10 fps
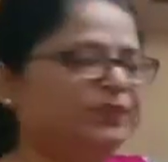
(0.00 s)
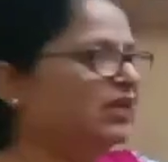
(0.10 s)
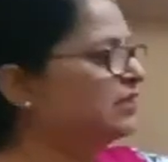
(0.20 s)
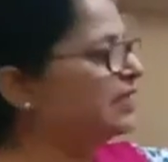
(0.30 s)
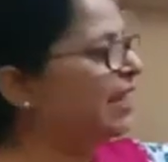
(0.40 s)

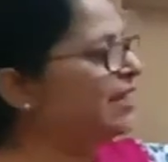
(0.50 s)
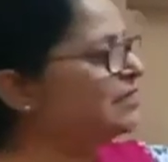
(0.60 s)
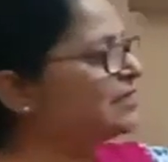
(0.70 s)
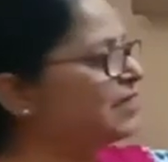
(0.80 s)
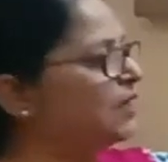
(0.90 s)
It
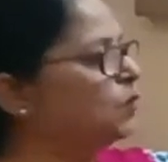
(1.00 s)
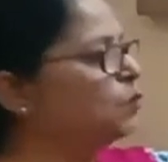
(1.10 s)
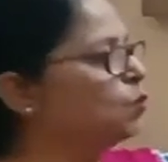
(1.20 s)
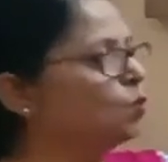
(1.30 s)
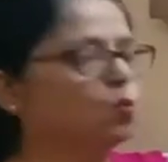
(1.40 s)
ends
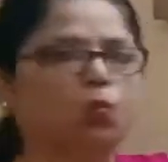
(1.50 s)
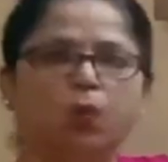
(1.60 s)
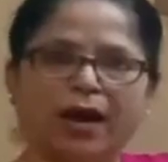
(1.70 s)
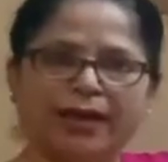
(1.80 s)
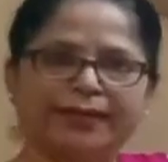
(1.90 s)
in
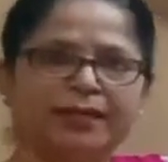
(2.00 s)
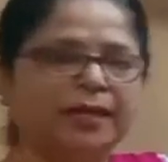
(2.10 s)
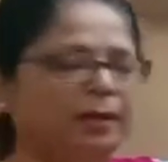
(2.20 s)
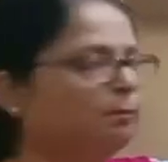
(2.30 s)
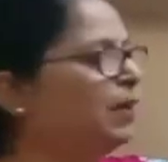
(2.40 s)

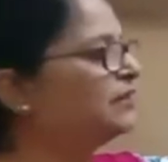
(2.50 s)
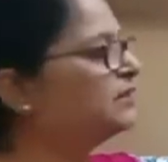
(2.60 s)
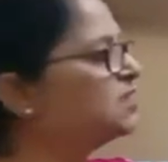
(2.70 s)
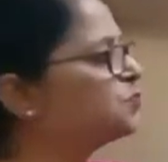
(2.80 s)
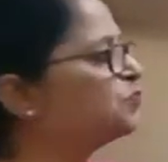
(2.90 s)
Y but
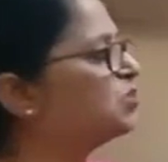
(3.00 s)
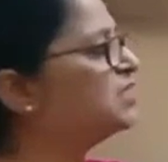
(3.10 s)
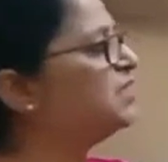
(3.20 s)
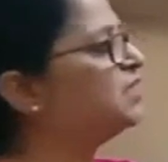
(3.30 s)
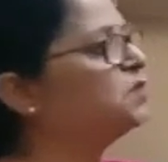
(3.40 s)
it is
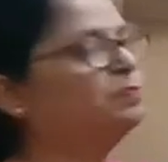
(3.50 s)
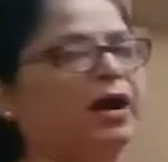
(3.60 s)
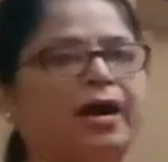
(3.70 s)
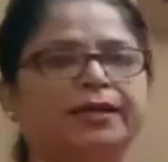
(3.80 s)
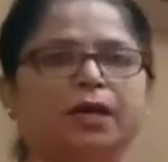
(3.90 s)
preceded
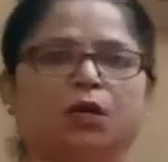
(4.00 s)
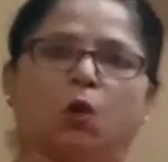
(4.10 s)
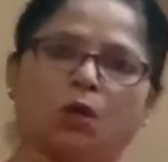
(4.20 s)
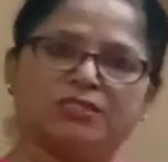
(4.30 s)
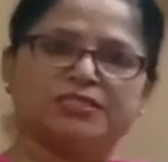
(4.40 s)
by a
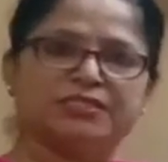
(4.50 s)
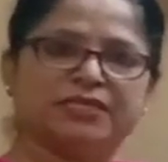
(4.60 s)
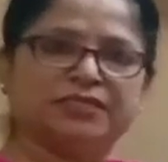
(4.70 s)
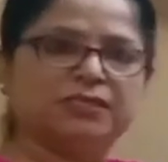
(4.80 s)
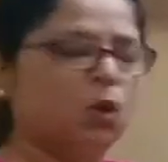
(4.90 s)

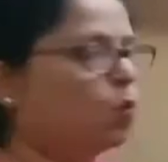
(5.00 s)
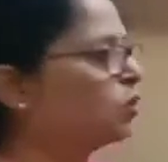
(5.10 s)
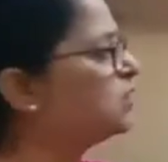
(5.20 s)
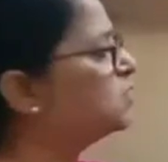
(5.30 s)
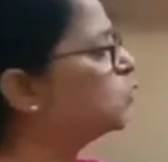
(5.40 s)
consonant.
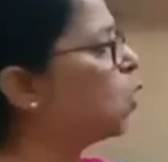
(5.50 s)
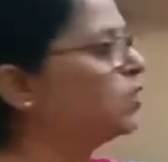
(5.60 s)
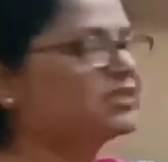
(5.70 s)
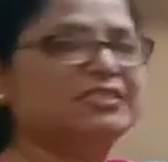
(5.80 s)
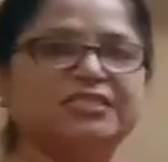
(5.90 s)
What is the
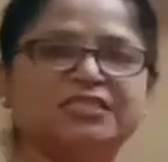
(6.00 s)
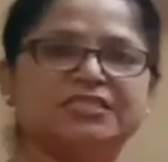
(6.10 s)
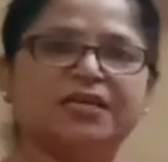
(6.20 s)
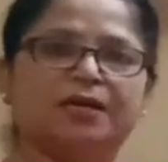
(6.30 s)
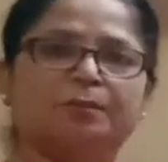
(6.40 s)
consonant
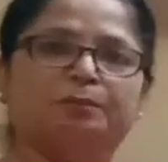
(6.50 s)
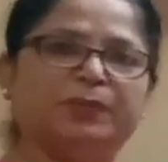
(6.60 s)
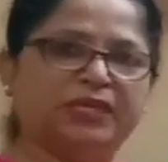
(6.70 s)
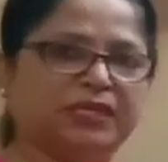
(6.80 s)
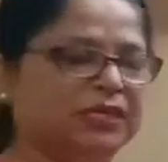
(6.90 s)
here?
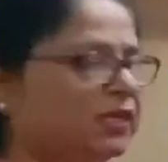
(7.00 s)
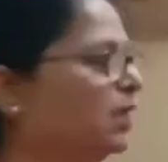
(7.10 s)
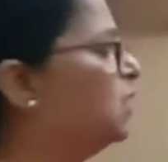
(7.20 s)
B.